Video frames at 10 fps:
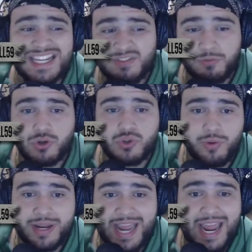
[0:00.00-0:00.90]
in his first
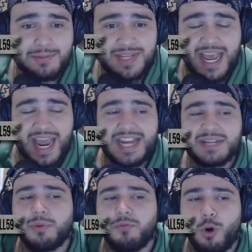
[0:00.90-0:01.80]
three games, and he's
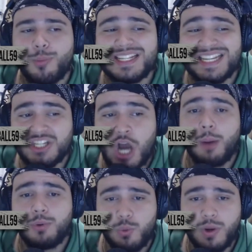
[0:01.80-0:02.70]
performed as a
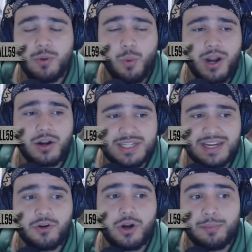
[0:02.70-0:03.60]
top 20 wide
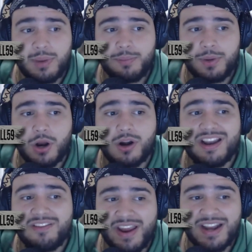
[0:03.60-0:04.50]
receiver in PPR
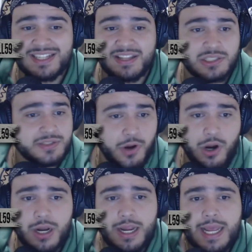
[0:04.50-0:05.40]
in fantasy thus
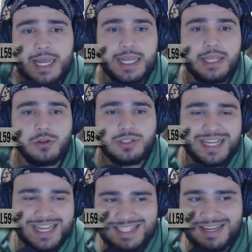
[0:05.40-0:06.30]
far. He looks
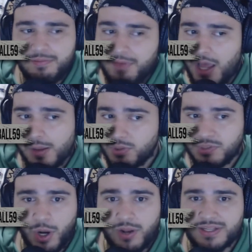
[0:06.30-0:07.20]
like he's in a valuable
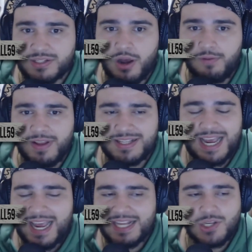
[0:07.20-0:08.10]
spot in this offense.
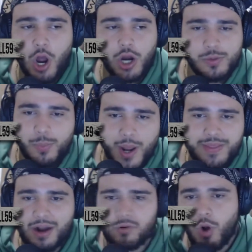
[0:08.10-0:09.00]
He's occupying
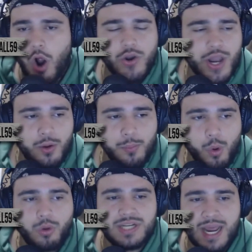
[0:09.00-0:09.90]
that Rondale
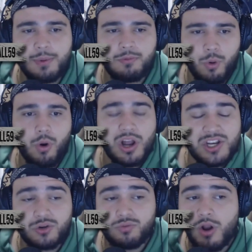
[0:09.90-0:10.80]
Moore type of role
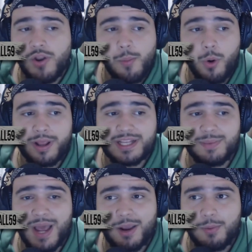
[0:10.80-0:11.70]
until Rondale Moore gets
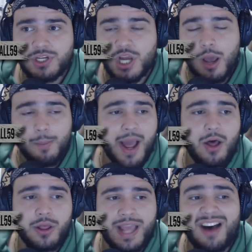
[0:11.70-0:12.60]
back, which by
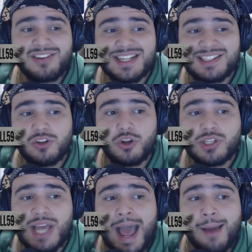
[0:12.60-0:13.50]
all accounts doesn't look
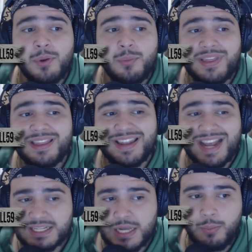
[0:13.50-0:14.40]
to happen within the
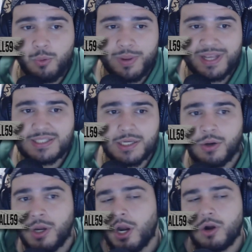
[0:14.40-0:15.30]
next couple of weeks. So
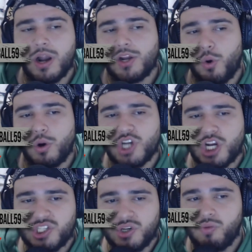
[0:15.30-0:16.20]
Greg Dortch,
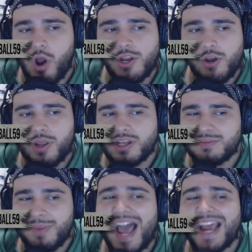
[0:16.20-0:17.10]
until Rondale gets
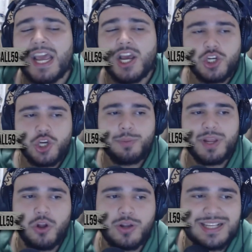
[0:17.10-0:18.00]
back, should be
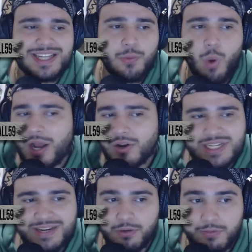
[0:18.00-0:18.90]
looked as a wide
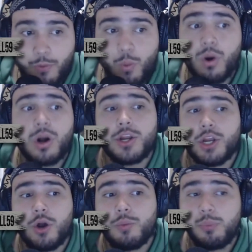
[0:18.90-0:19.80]
receiver four,
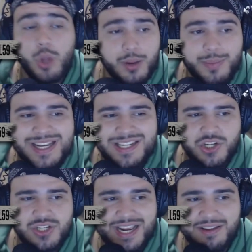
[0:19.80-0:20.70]
plug him in as
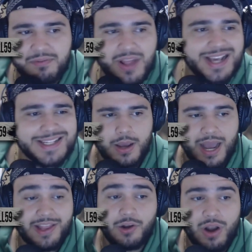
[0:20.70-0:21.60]
your second flex.
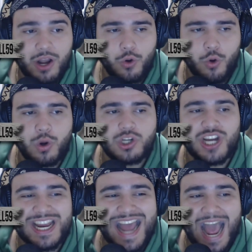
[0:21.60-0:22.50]
I think Greg Dortch
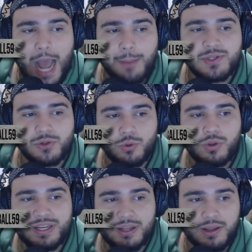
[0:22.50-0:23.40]
can
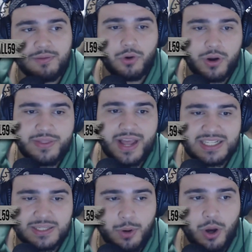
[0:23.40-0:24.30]
absolutely deliver in
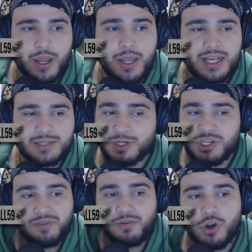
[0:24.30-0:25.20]
that spot,
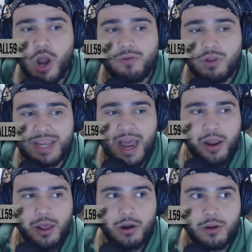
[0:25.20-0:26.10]
especially if you're not really
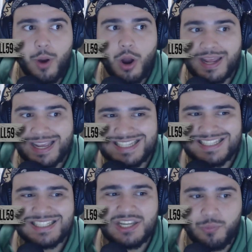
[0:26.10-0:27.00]
counting on him on a
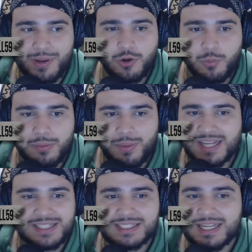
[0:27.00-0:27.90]
consistent week-to-week
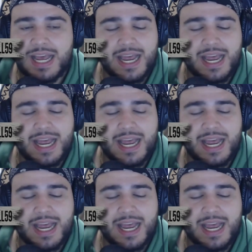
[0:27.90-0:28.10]
basis.